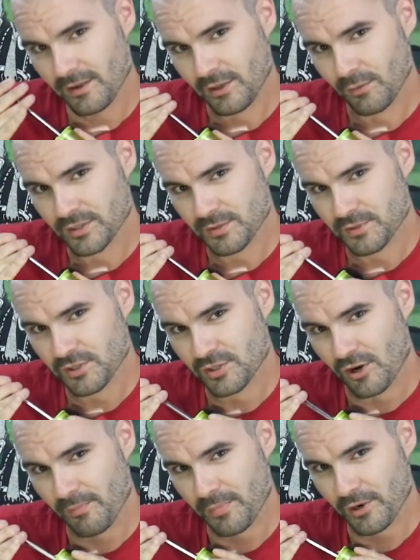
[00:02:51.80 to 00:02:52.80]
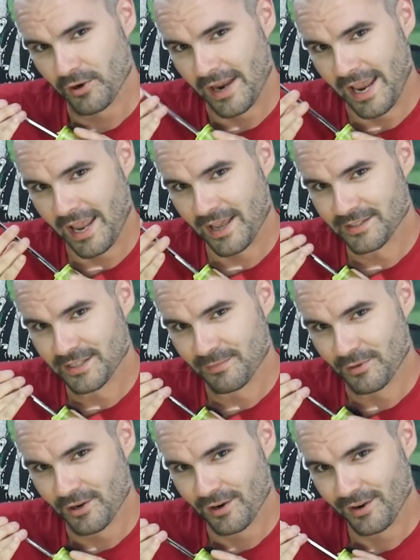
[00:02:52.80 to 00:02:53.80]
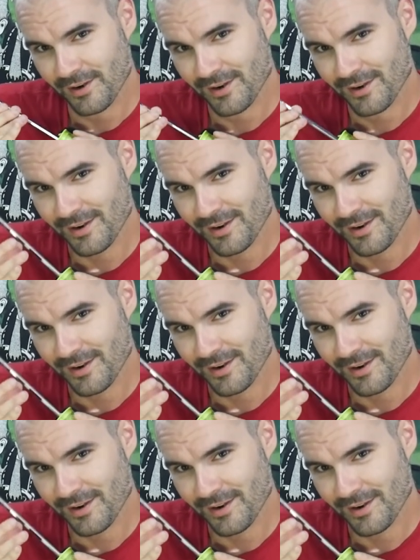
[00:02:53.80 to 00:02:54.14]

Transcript: You want some sharpener ASMR?